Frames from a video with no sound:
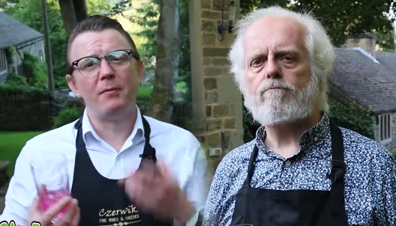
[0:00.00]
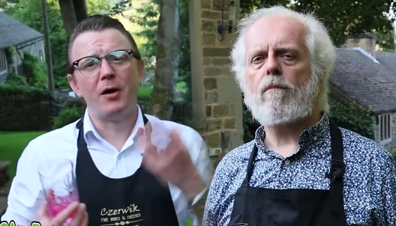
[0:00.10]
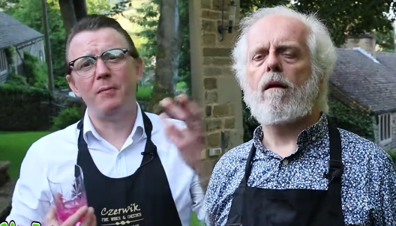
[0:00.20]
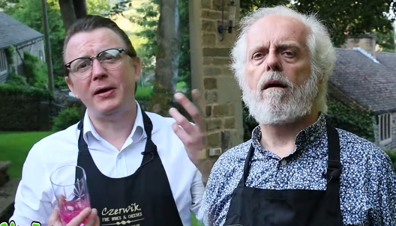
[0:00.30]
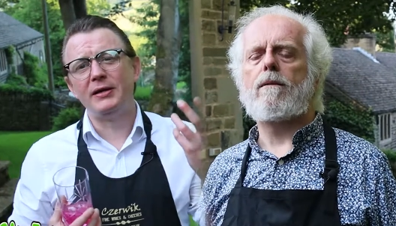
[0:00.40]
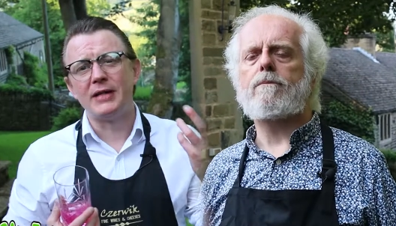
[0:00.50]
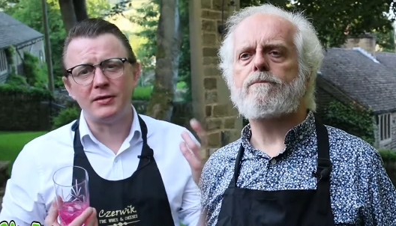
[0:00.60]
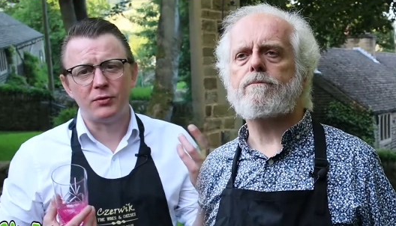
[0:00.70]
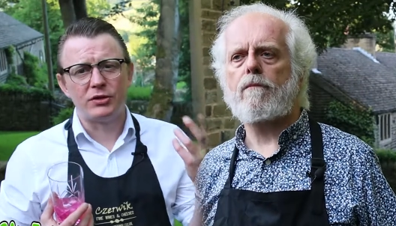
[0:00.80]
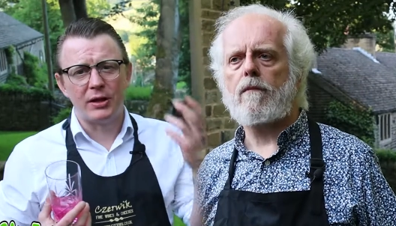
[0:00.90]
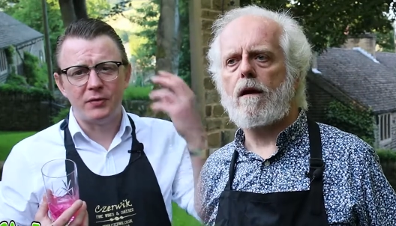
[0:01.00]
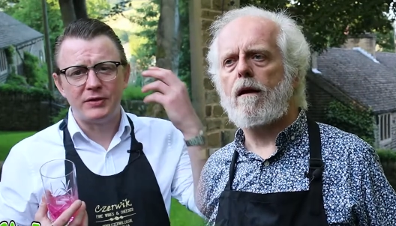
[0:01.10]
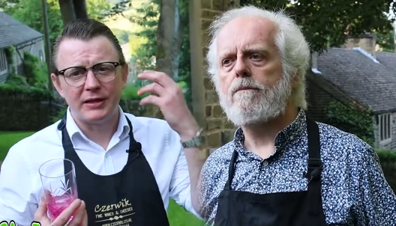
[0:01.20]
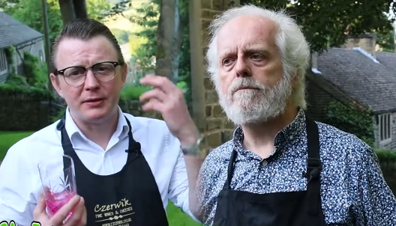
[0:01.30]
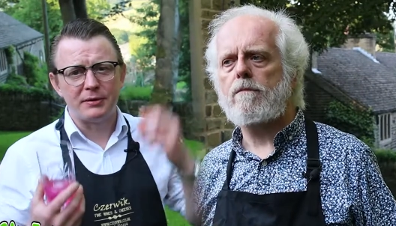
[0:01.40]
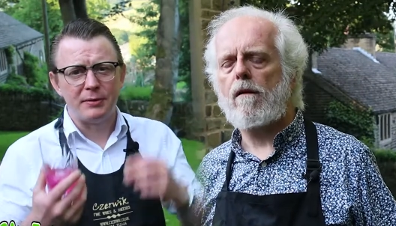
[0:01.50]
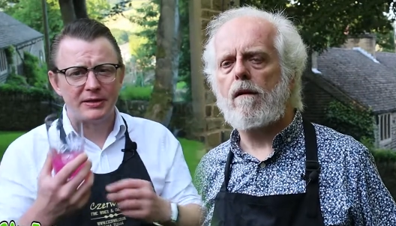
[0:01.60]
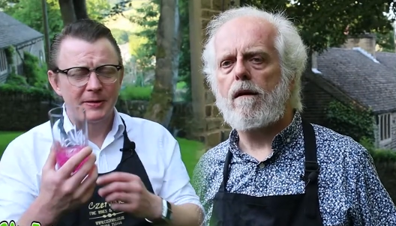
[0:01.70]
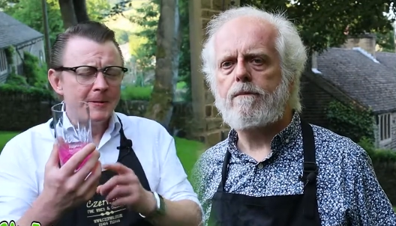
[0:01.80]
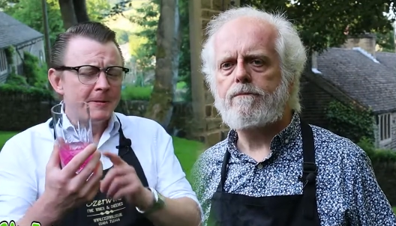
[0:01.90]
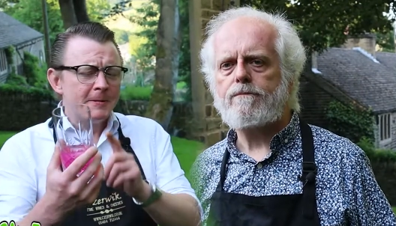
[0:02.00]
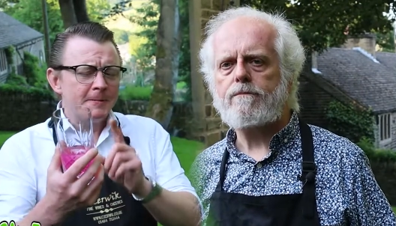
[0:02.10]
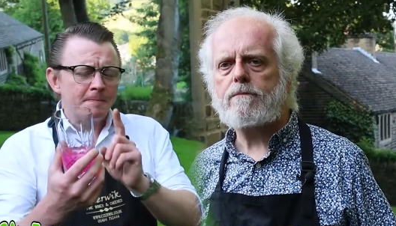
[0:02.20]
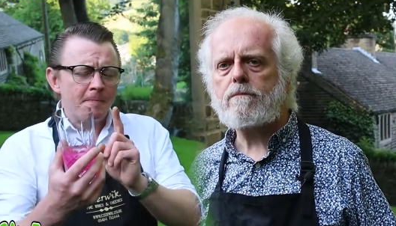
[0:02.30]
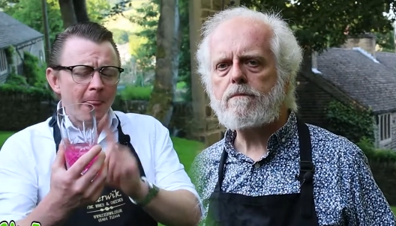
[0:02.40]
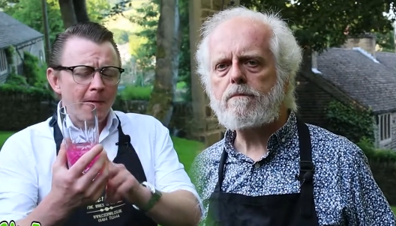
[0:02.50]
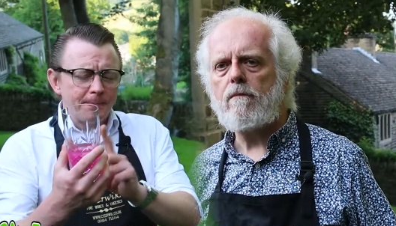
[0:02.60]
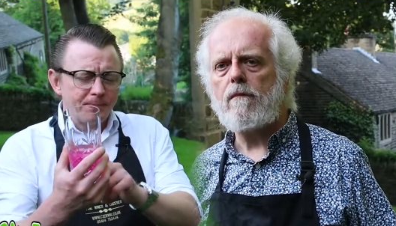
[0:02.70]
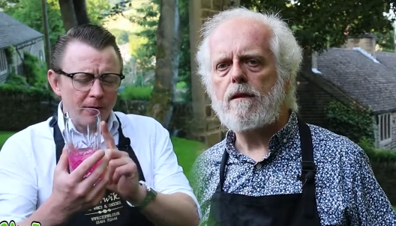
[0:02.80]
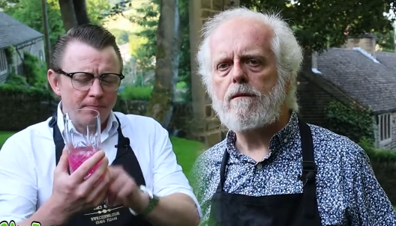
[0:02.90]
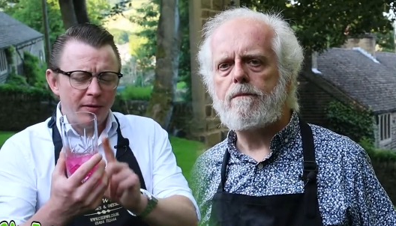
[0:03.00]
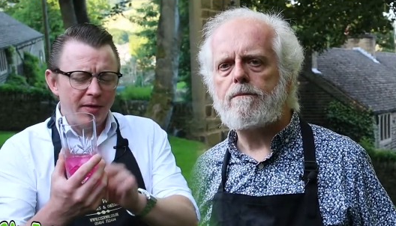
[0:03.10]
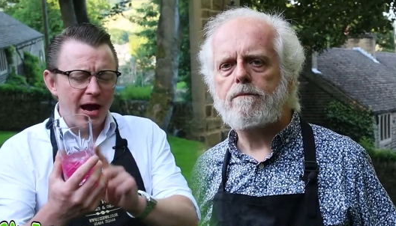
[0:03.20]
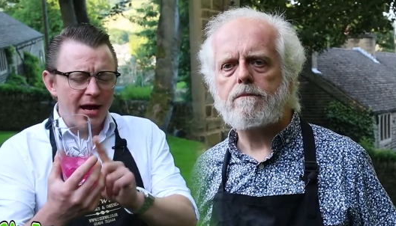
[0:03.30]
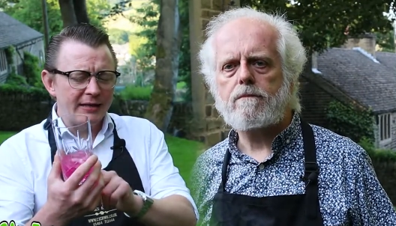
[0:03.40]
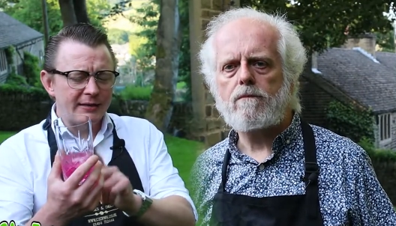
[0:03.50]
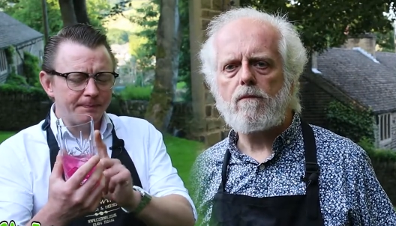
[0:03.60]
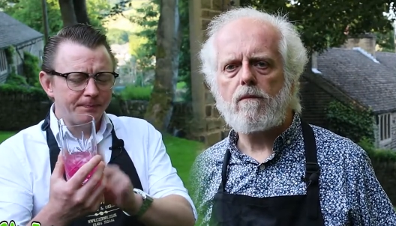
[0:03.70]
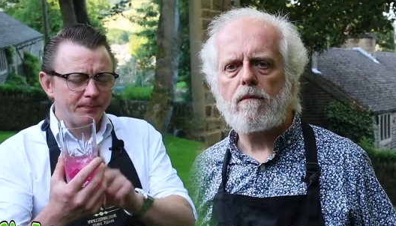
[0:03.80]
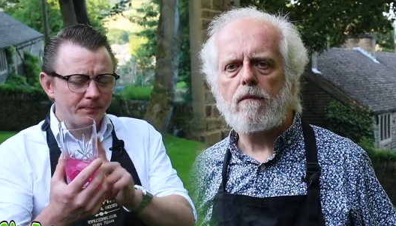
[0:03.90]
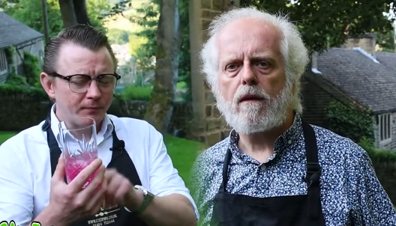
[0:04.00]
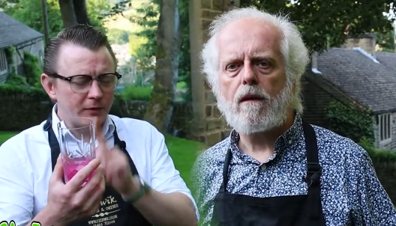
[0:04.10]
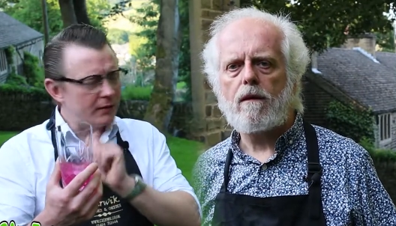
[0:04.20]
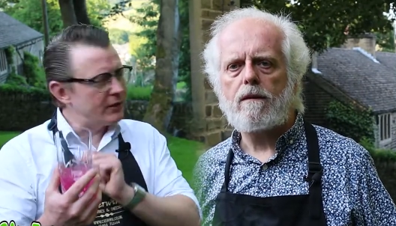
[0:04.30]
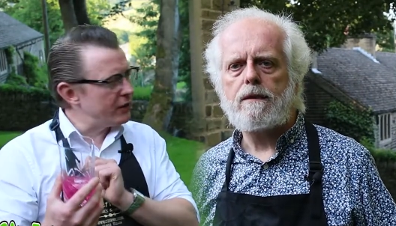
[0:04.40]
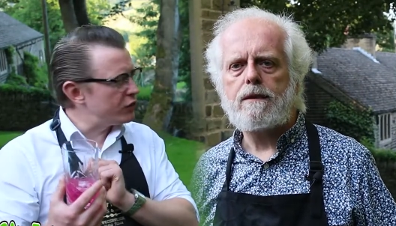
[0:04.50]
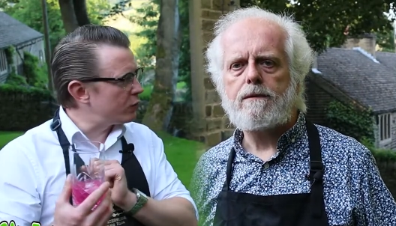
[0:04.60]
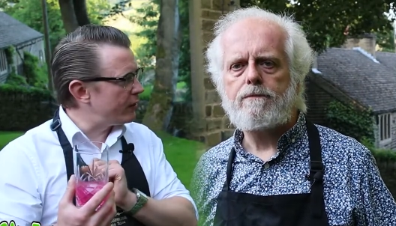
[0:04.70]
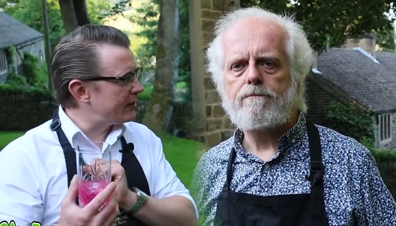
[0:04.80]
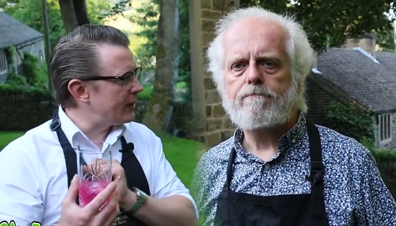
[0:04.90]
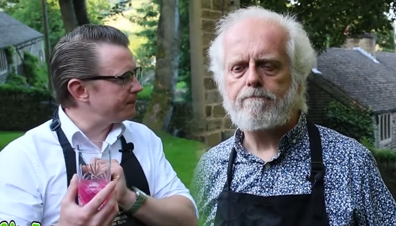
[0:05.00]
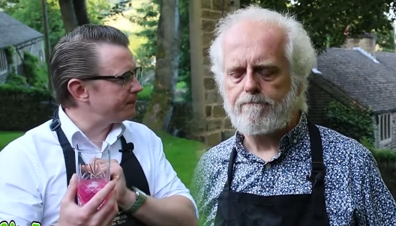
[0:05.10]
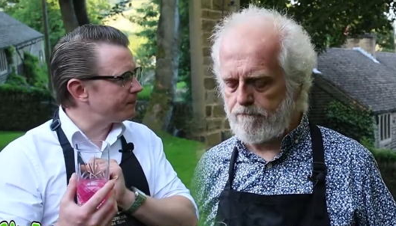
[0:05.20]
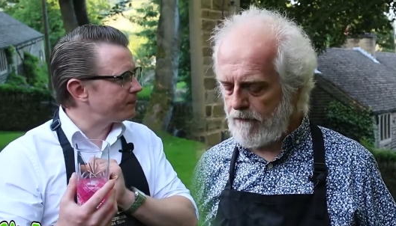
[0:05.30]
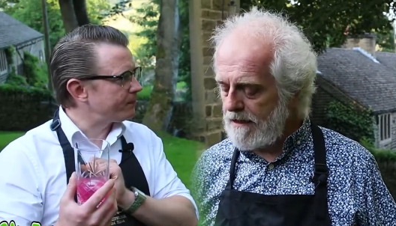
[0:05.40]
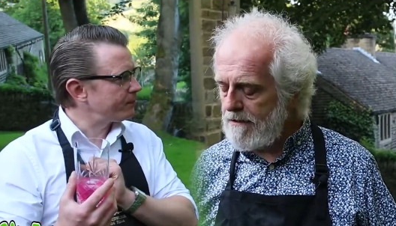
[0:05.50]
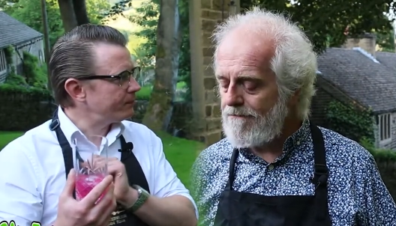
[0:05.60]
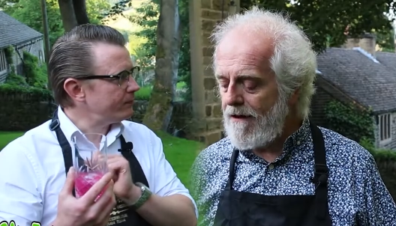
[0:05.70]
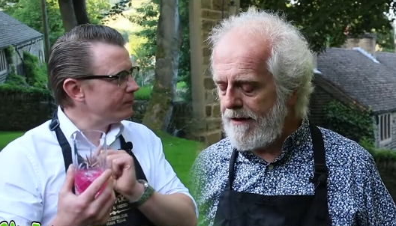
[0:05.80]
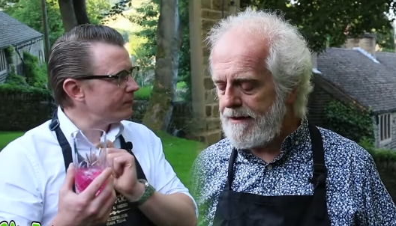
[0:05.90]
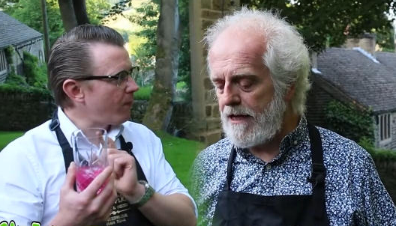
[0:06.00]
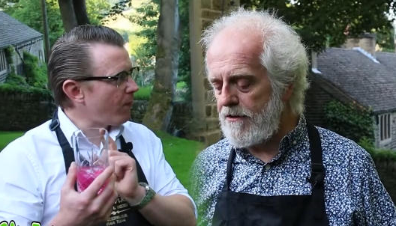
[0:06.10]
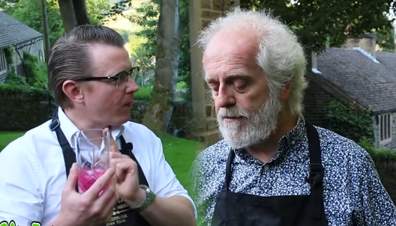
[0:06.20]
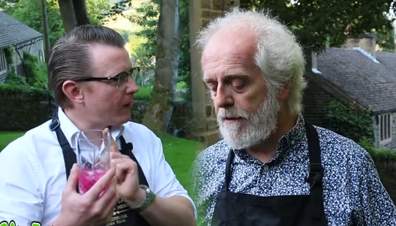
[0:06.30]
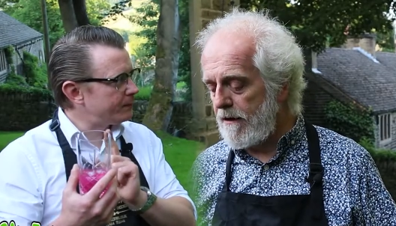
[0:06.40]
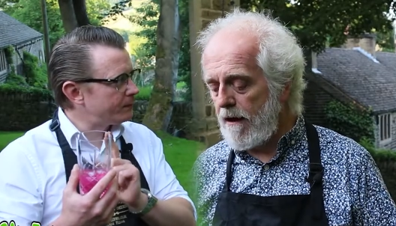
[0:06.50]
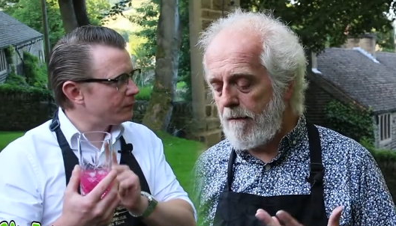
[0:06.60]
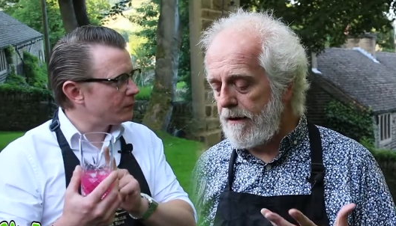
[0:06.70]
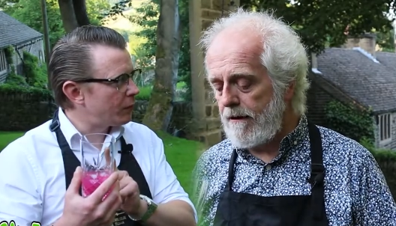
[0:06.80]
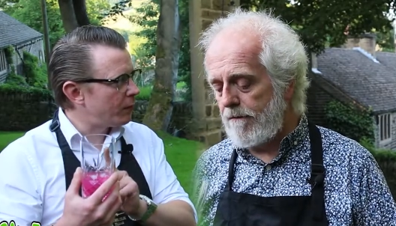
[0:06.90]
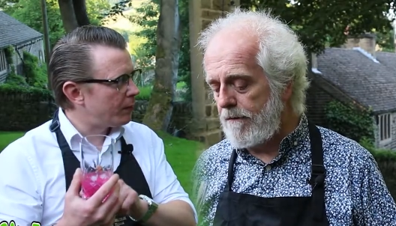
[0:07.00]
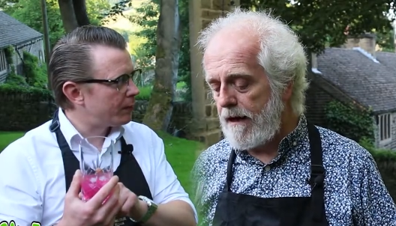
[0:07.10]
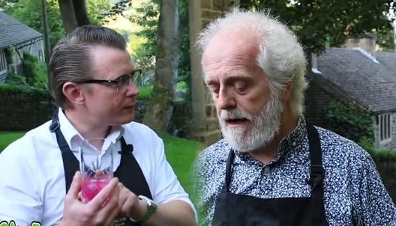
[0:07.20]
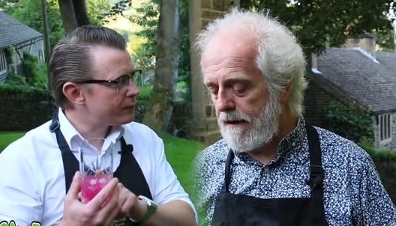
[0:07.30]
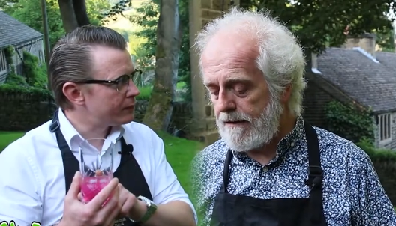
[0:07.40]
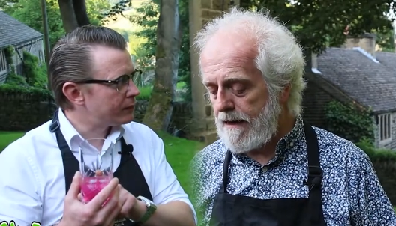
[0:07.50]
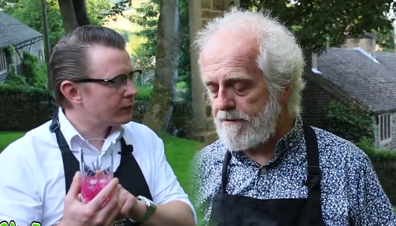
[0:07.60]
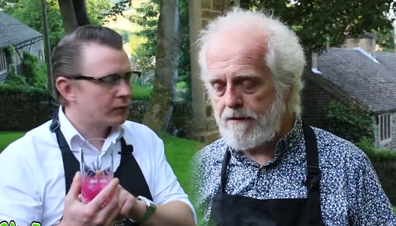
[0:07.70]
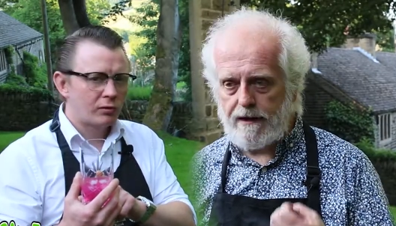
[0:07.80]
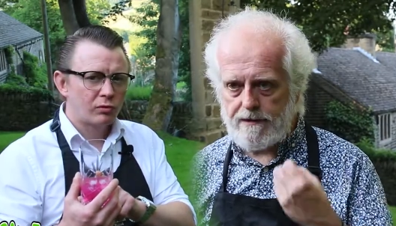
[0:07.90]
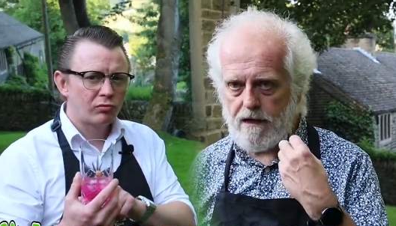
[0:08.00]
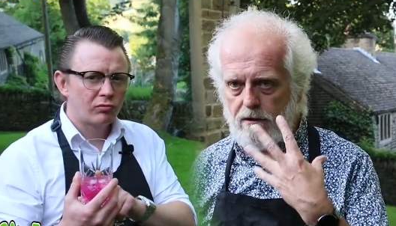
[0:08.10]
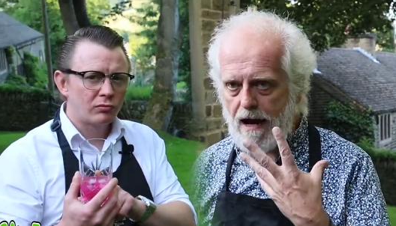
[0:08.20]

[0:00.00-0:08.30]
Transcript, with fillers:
Speaker 1: or, many times we've, we've tasted it to pieces. But that is a dangerous one, is that? It's a very
Speaker 2: dangerous one. I mean, mm. I mean, you, yeah, it's absolutely. There's no